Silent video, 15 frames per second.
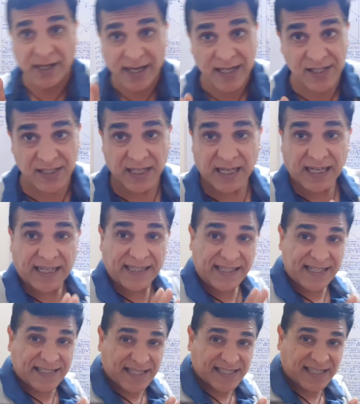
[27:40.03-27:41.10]
Yes,
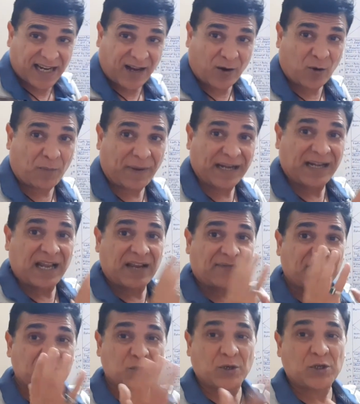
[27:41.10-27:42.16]
this is how my life
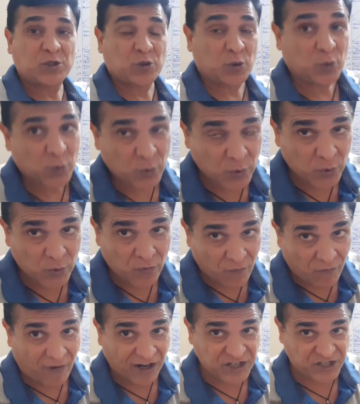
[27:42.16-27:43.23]
is going to
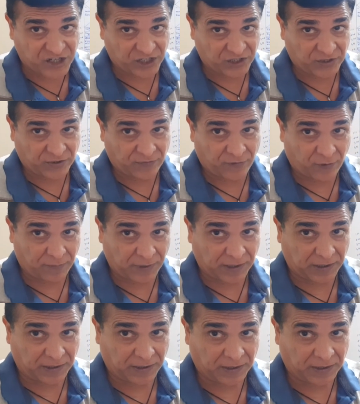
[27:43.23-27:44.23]
function for me.